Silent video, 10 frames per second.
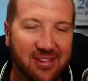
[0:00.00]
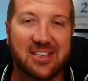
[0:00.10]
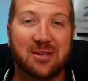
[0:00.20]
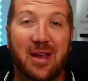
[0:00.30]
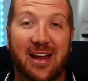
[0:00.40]
This
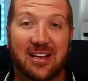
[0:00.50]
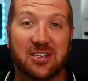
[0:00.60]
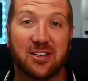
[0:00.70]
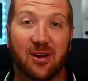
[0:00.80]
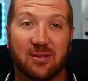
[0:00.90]
is about us
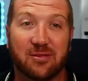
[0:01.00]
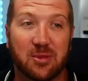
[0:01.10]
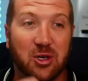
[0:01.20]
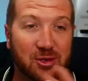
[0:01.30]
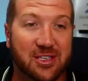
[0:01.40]
going from a
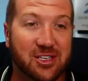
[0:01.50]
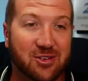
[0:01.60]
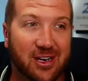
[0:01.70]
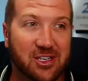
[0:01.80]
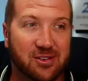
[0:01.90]
good
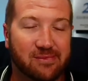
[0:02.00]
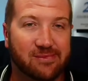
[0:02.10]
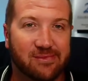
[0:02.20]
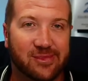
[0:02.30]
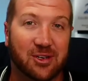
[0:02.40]
situation
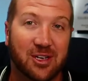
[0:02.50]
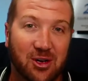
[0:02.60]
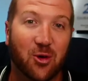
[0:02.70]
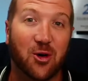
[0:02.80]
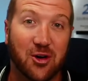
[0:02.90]

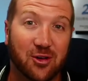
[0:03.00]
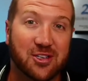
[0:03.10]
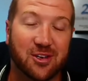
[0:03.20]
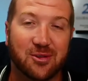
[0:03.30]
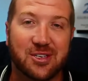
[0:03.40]
or a not
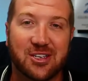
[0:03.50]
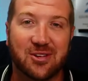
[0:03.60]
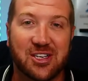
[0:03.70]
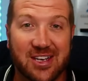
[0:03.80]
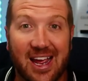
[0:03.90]
so good
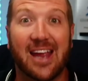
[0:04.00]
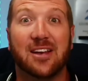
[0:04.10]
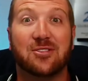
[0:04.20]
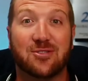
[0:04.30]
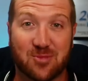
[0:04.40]
situation
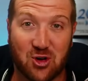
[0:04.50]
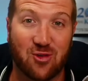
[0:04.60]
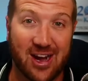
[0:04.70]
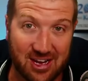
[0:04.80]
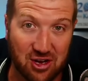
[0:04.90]
and
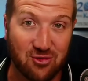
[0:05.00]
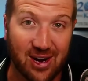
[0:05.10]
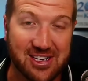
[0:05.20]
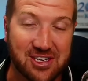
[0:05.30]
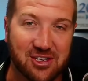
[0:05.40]
creating a
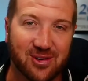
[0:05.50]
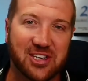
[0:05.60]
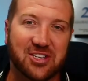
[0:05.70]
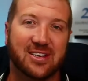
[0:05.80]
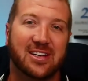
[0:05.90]
great situation.